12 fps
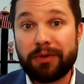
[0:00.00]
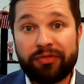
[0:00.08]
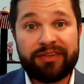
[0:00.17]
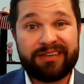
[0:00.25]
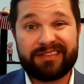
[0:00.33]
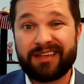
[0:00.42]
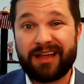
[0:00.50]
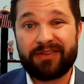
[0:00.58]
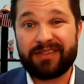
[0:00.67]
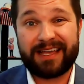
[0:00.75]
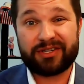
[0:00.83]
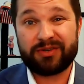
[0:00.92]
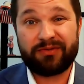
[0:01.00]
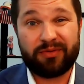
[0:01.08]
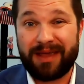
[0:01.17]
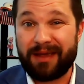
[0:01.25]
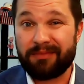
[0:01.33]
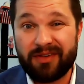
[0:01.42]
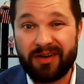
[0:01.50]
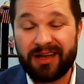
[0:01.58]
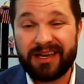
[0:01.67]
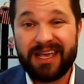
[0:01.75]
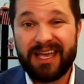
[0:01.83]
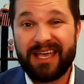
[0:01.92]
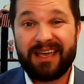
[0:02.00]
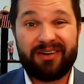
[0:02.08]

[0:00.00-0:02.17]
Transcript: most of the stuff is actually from Amazon.